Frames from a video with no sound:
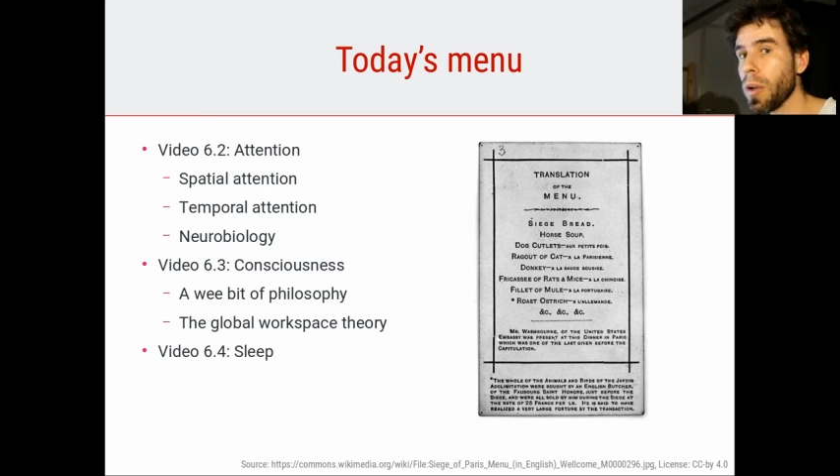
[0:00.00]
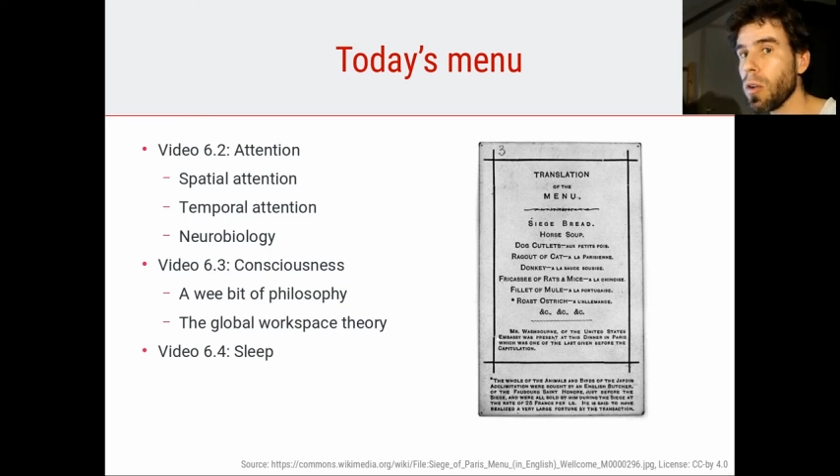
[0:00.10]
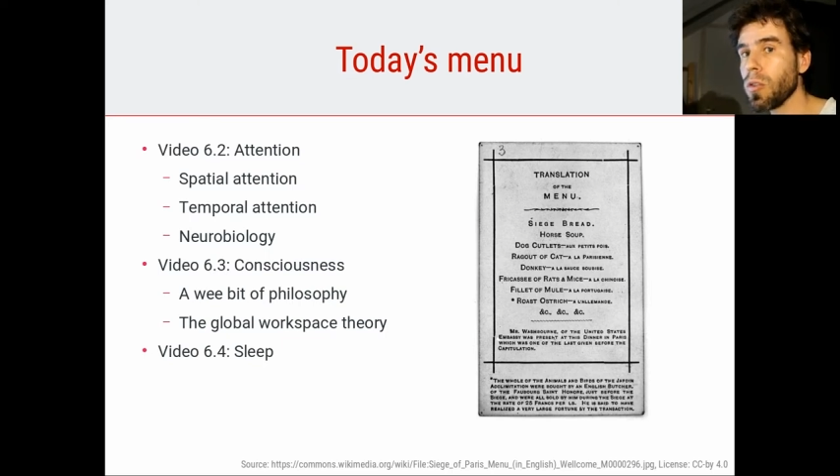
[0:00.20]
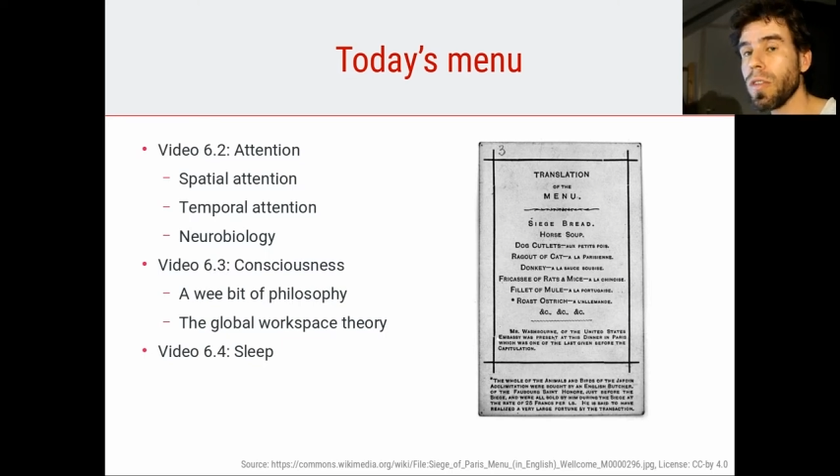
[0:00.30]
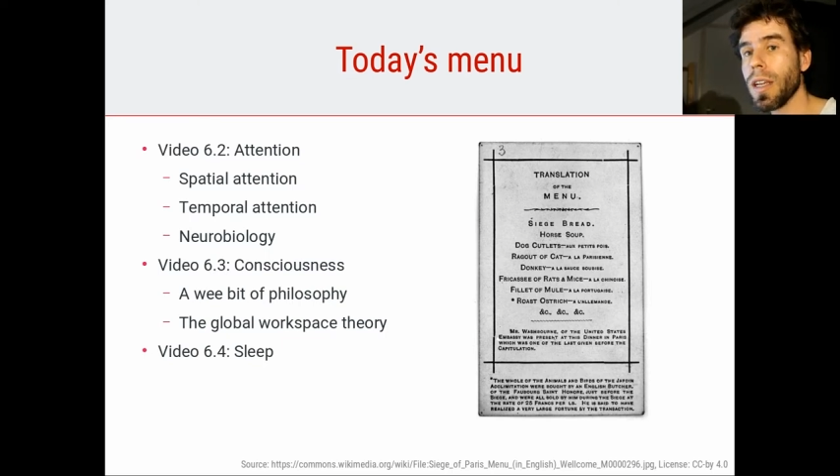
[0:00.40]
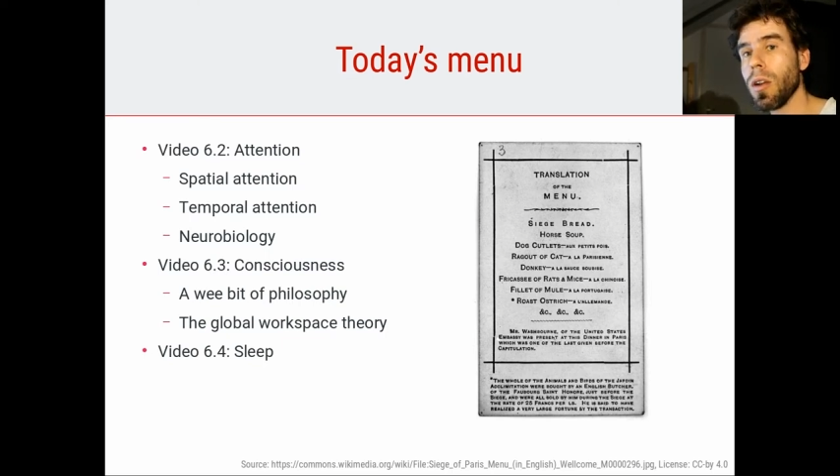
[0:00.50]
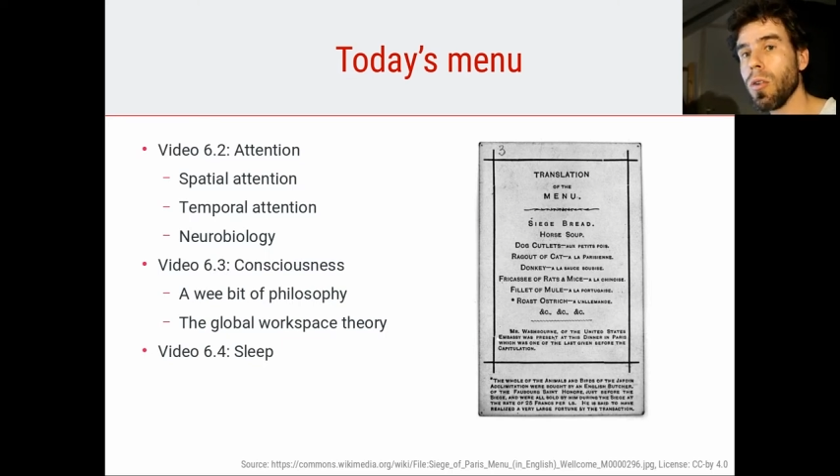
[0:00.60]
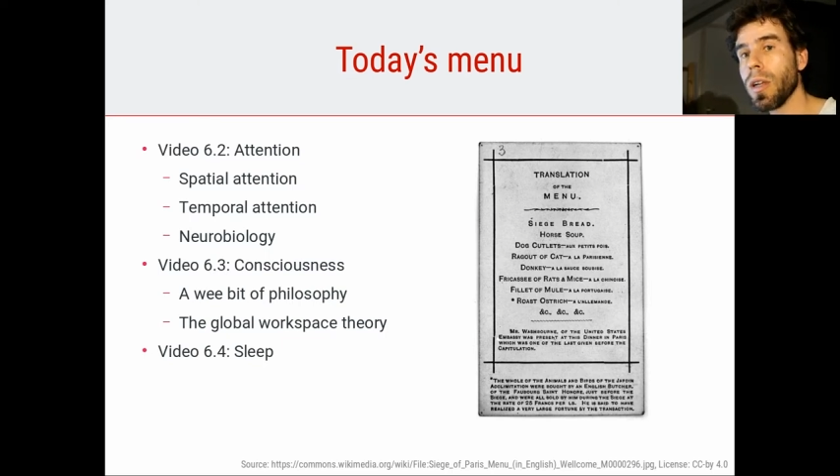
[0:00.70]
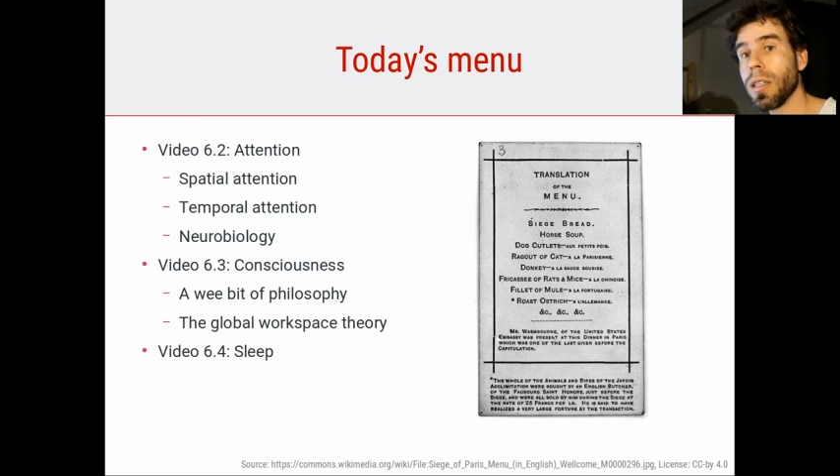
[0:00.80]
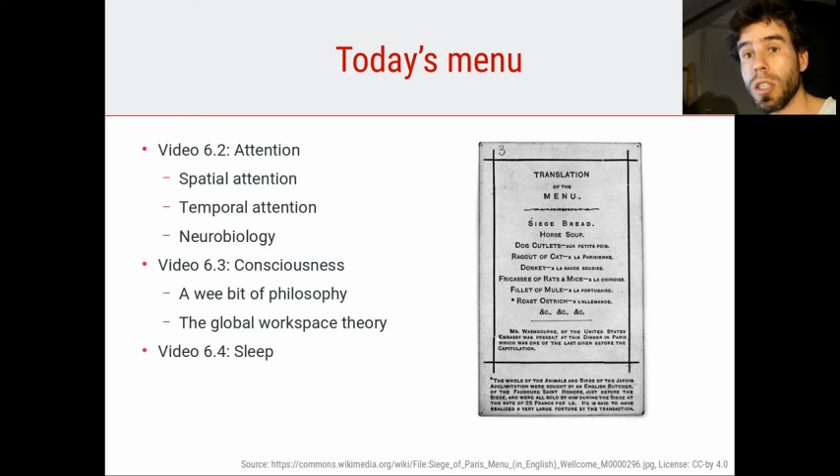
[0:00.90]
we're going to take a
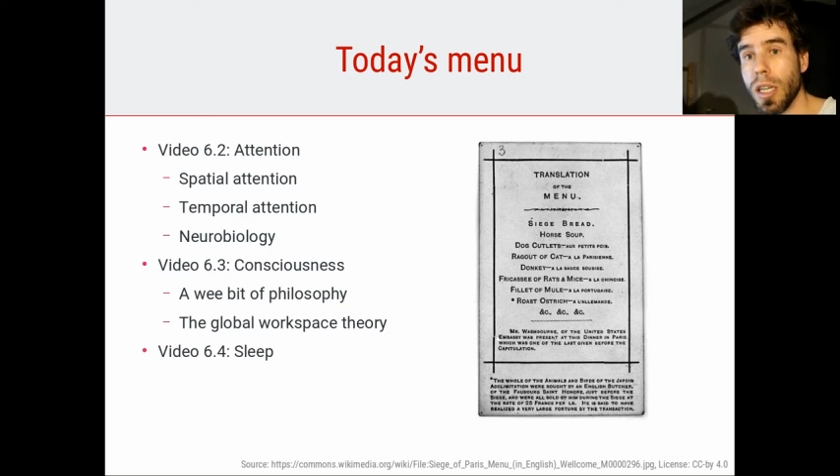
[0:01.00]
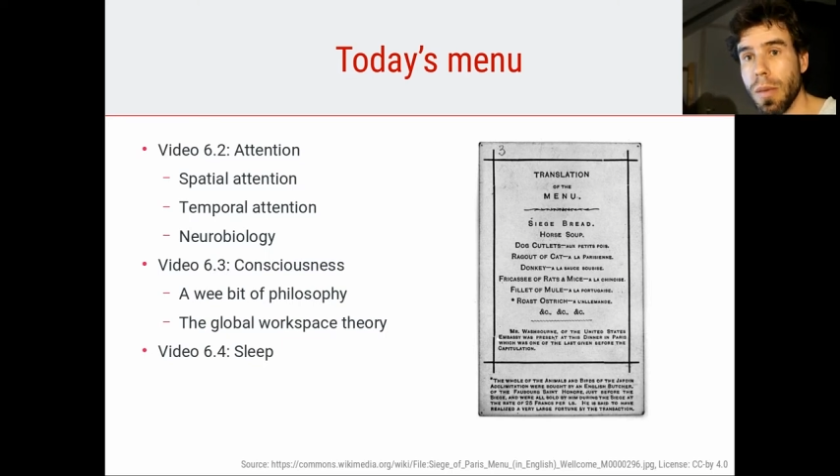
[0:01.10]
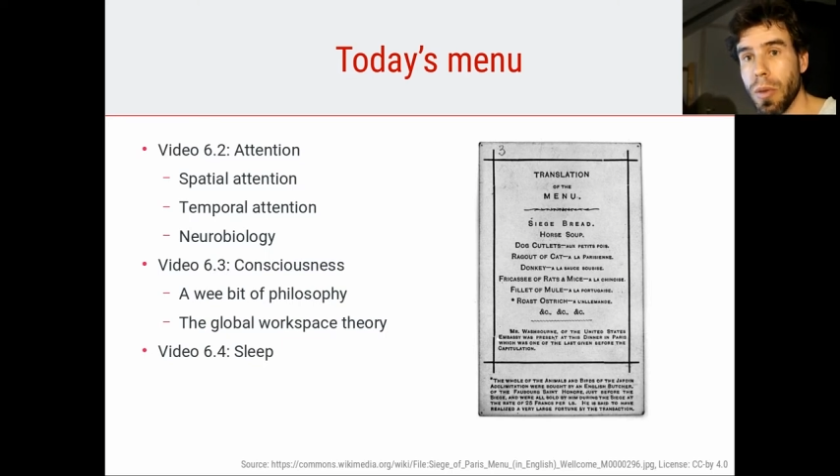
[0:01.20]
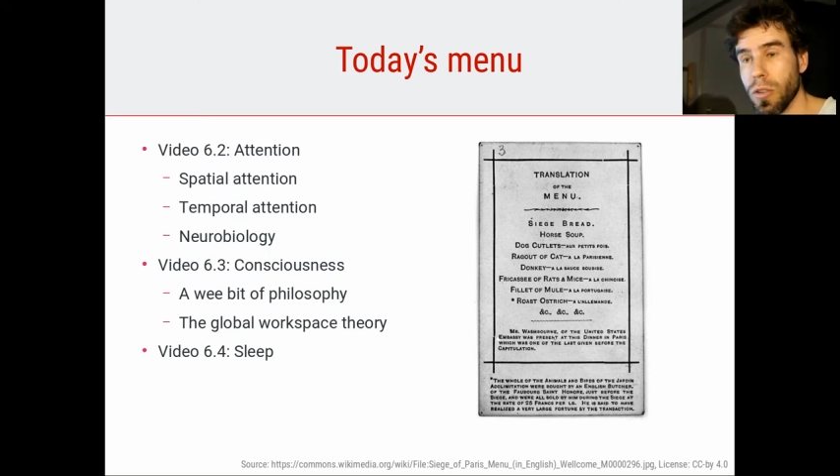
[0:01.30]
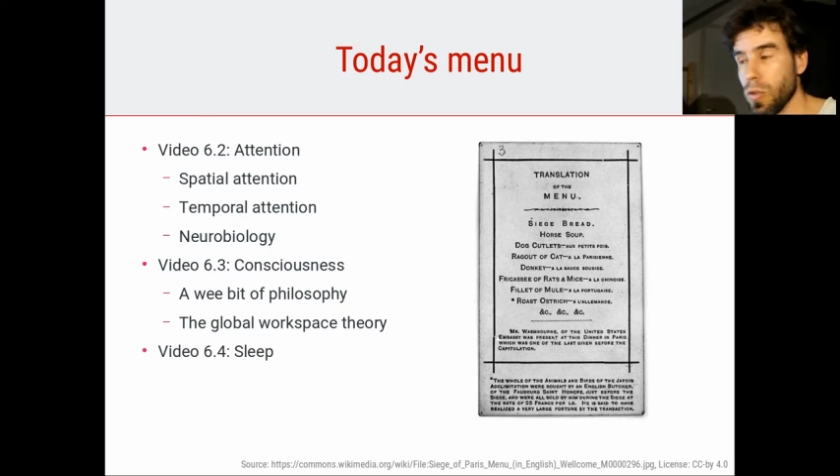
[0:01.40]
look at sleep and